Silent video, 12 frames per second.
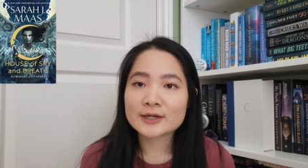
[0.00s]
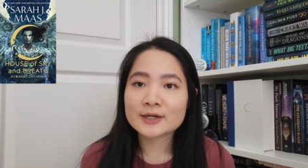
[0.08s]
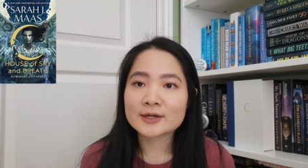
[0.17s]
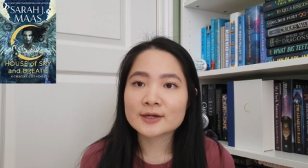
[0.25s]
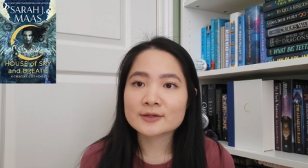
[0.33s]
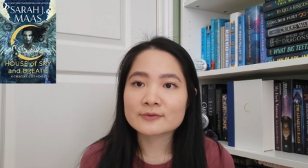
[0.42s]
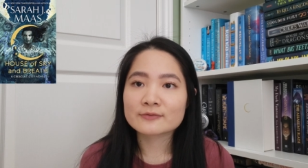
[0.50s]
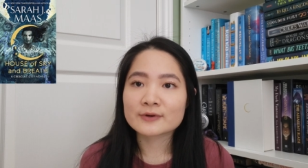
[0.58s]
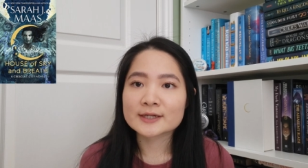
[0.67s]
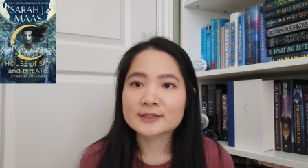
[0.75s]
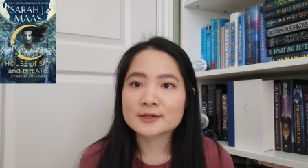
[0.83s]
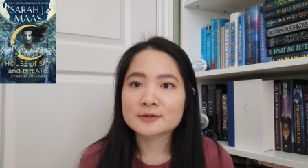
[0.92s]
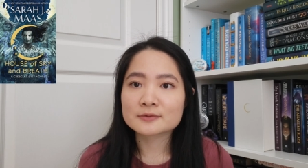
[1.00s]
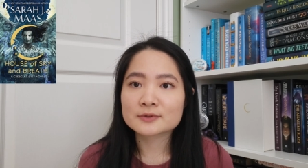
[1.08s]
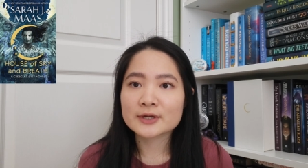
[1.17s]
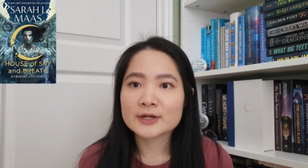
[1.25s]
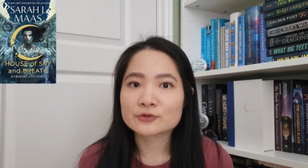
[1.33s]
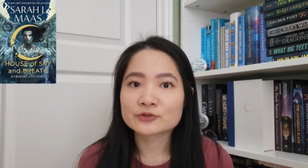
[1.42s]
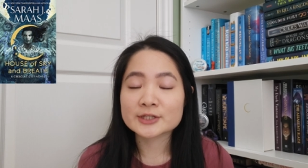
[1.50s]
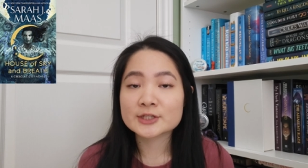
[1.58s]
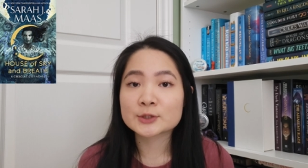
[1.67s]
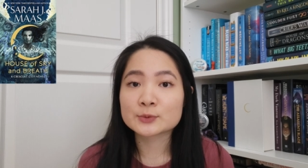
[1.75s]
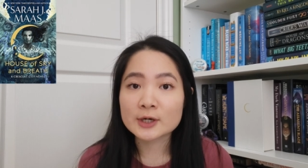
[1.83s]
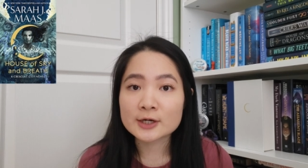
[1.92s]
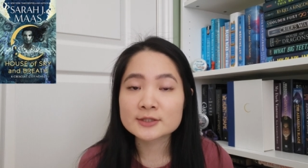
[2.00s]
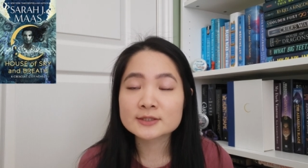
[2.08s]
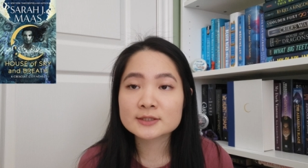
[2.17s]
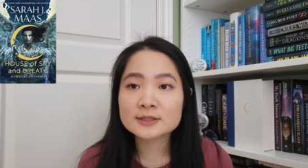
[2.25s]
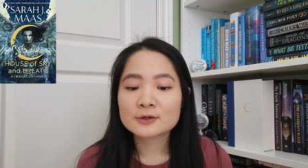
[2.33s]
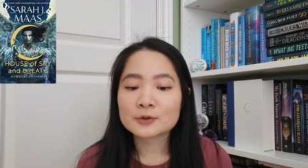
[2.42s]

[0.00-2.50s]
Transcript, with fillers: and find out and rescue Hunt.